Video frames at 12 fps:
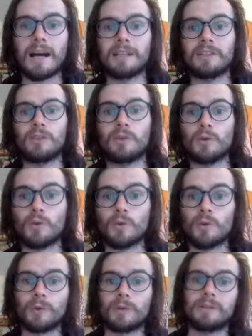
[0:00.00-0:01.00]

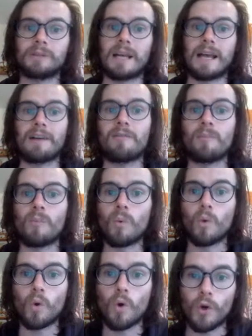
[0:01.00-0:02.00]
you have
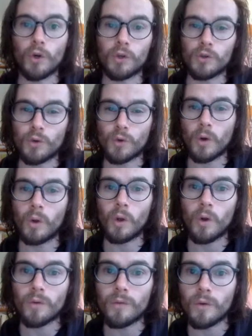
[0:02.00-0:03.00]
more
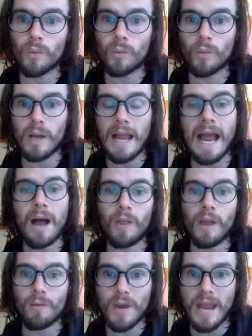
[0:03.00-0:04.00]
control over how
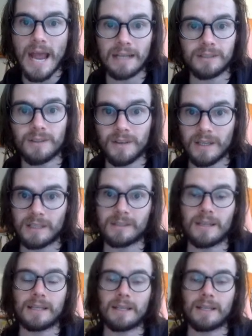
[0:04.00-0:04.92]
they react to things like